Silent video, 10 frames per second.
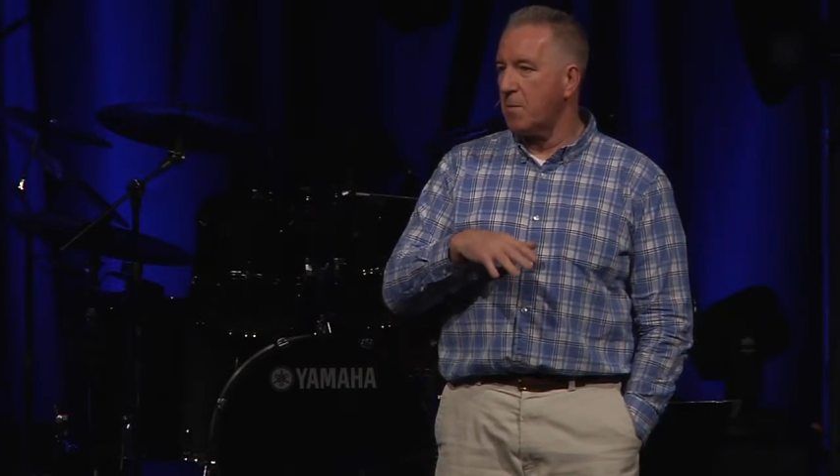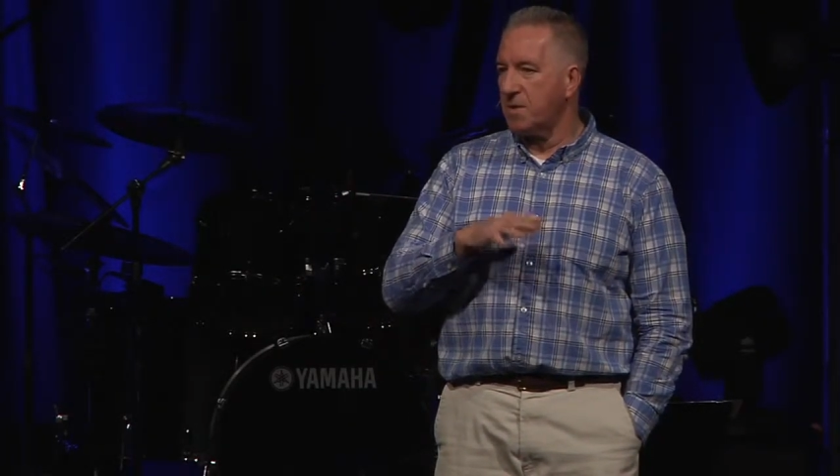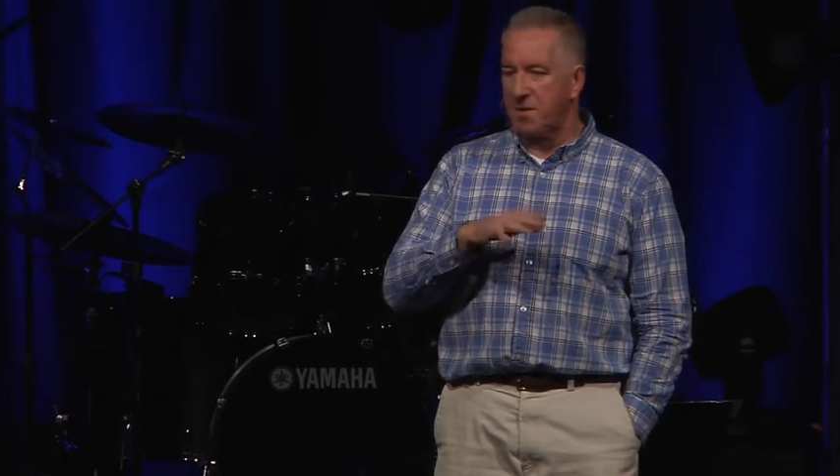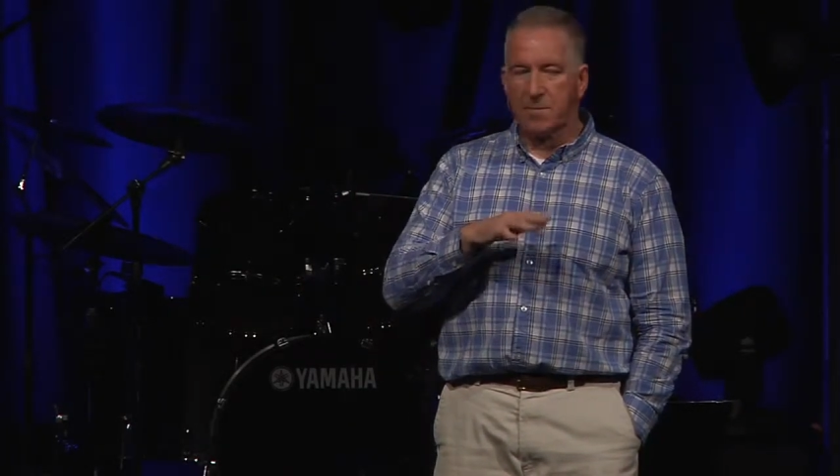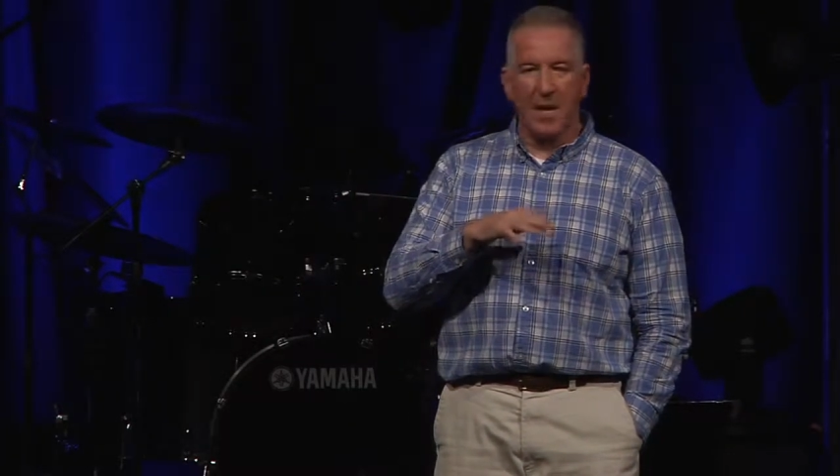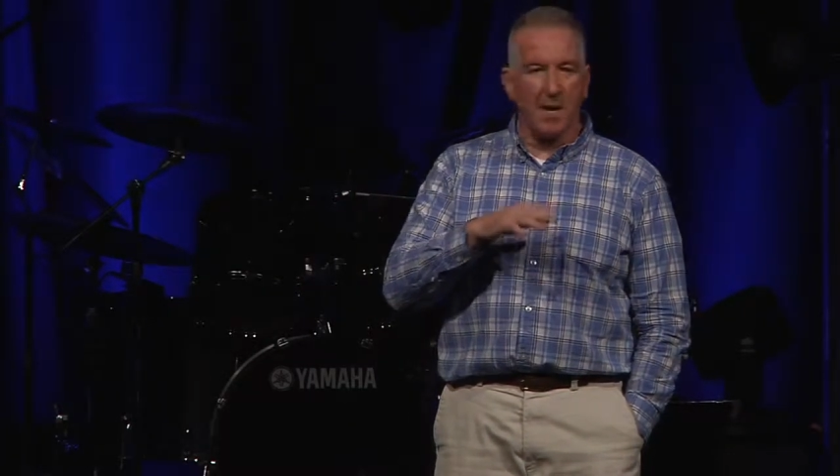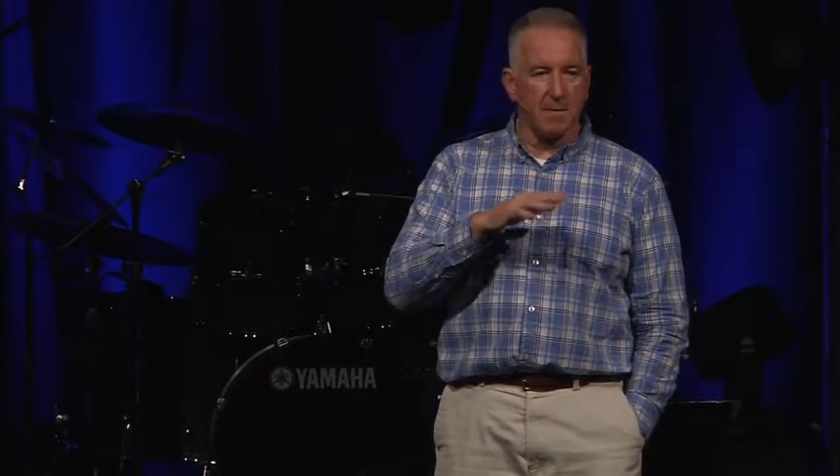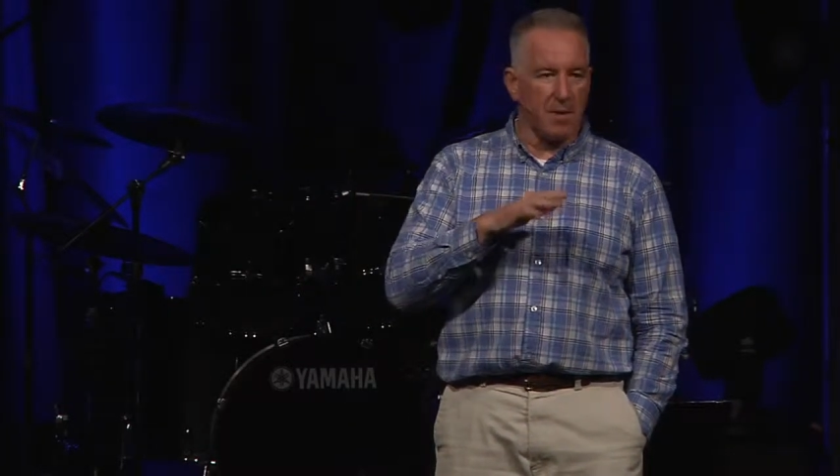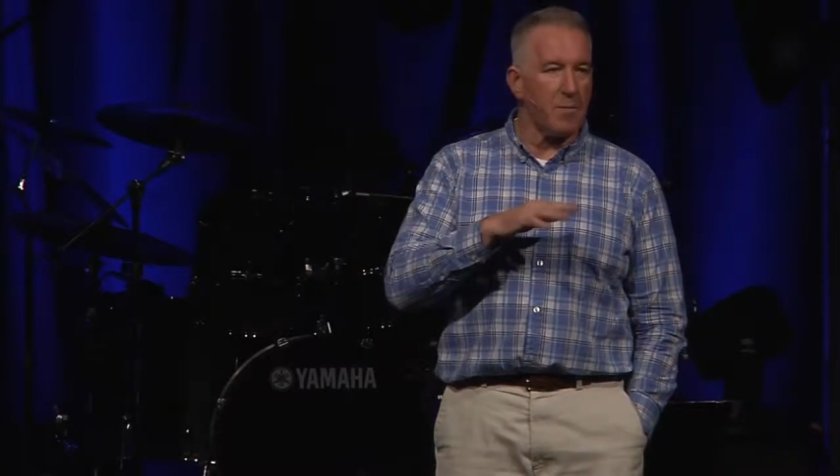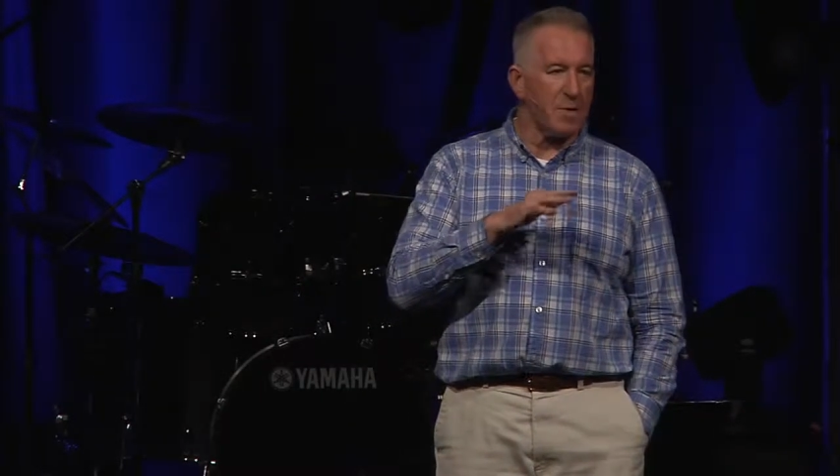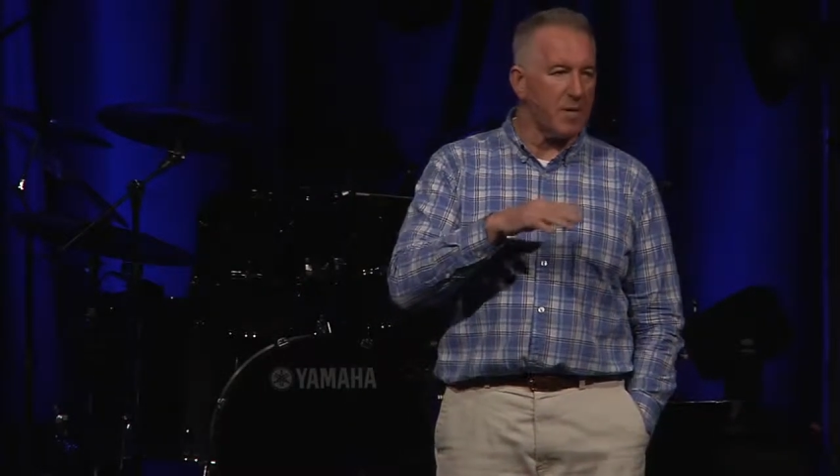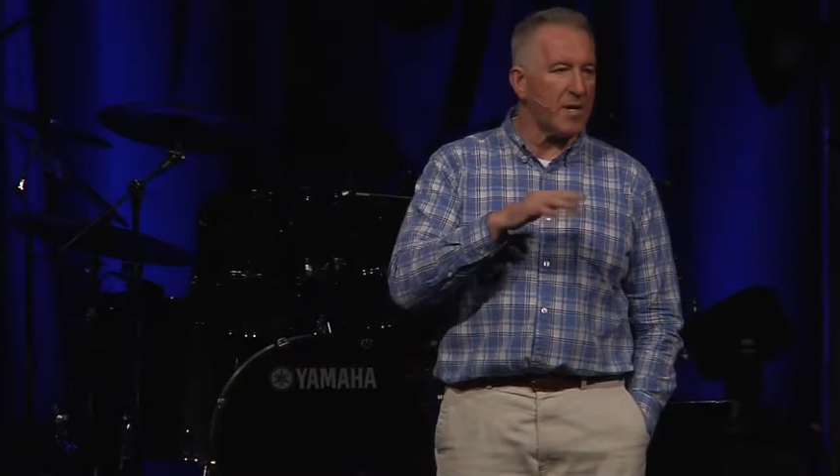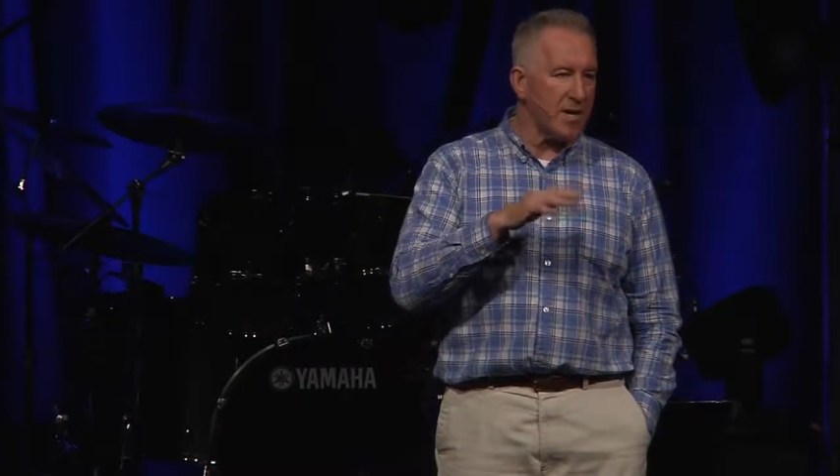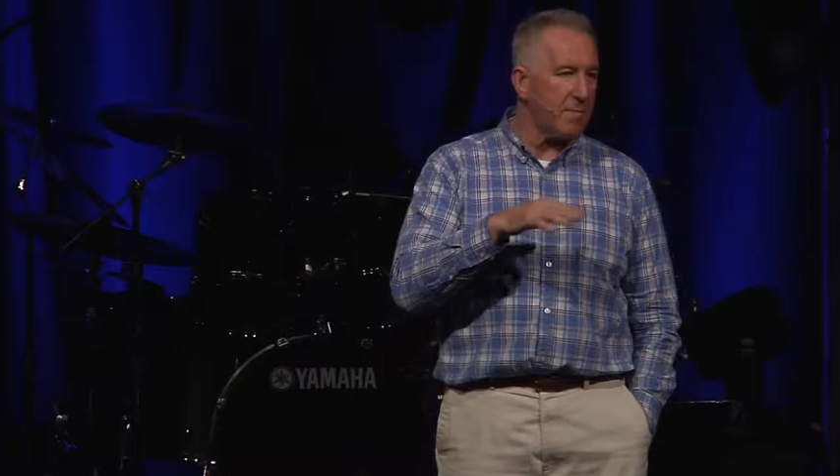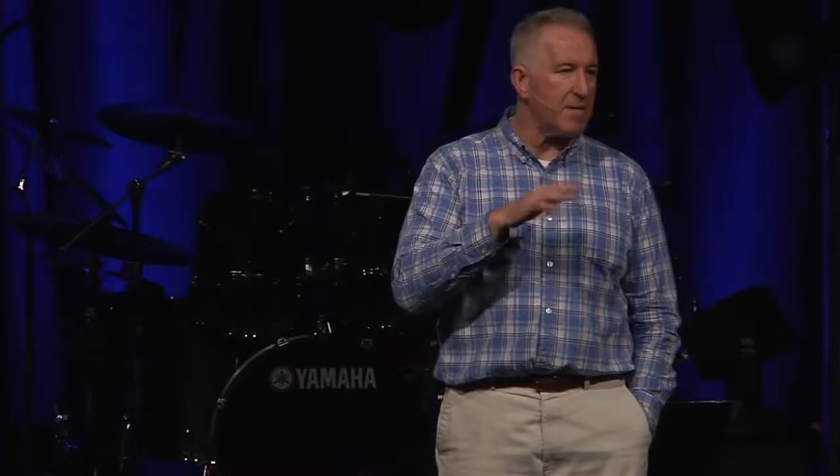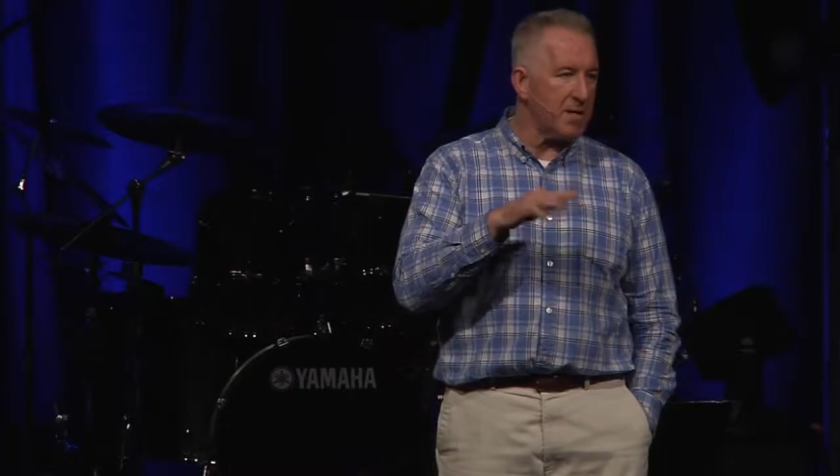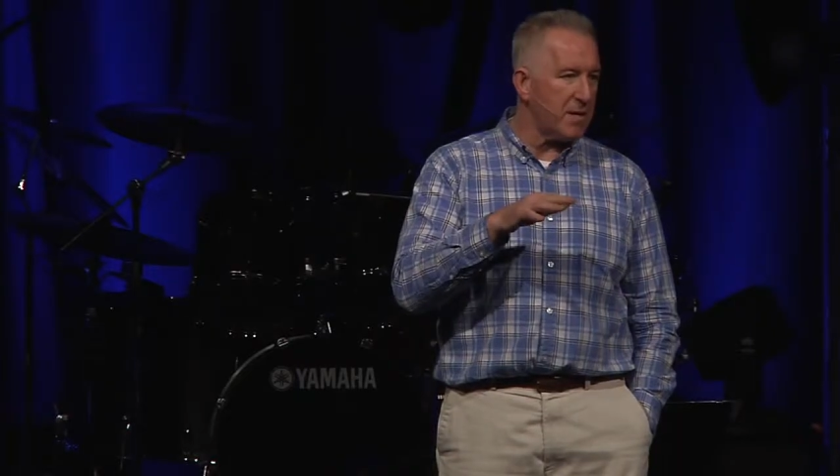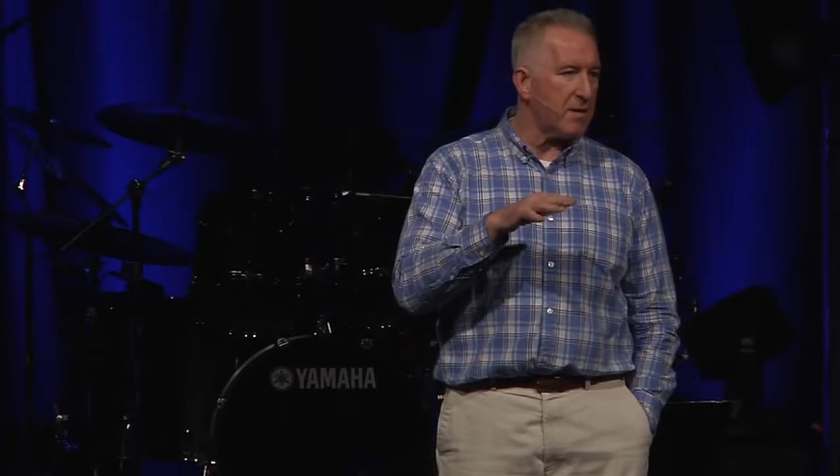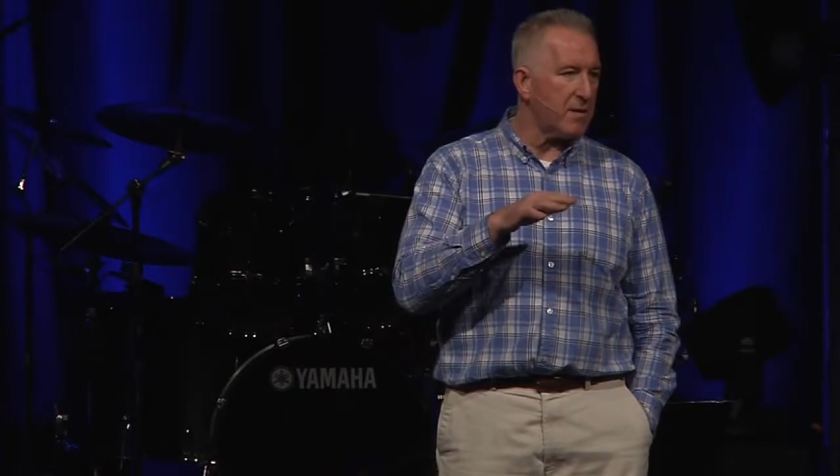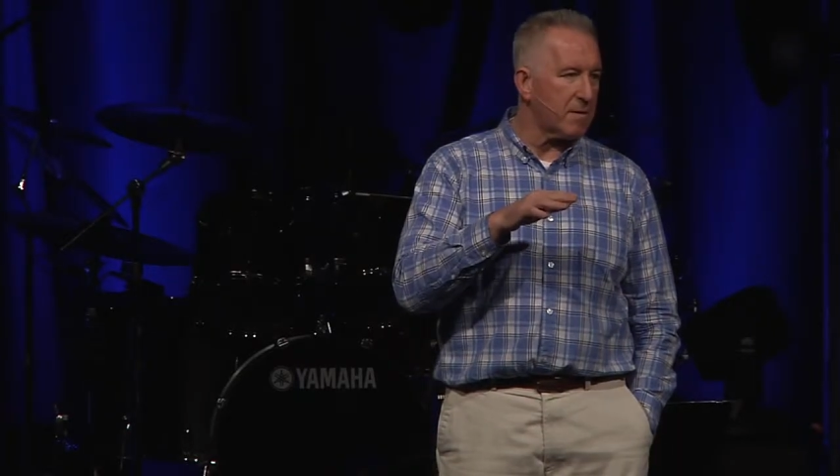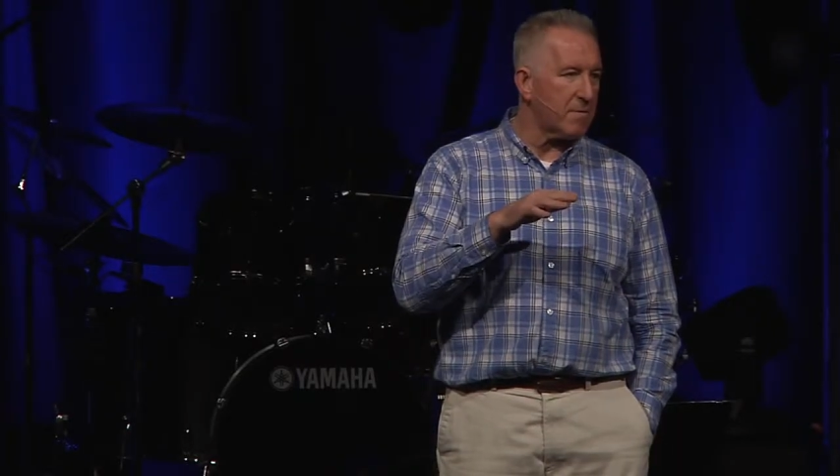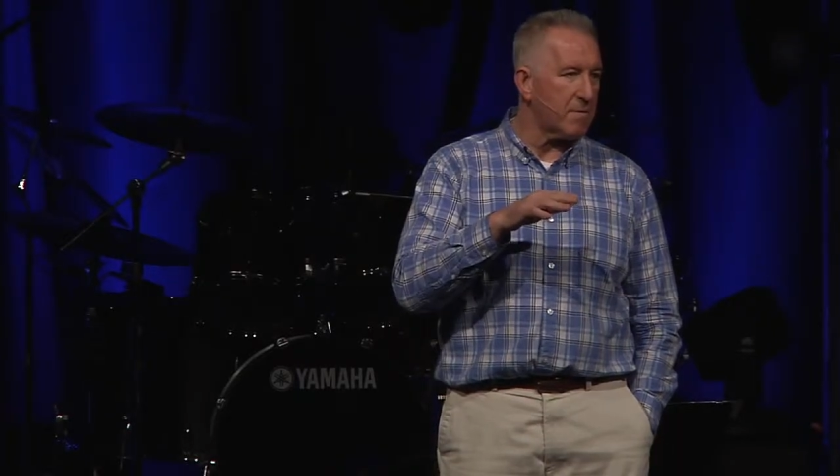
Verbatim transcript: But sometimes there are people that come in here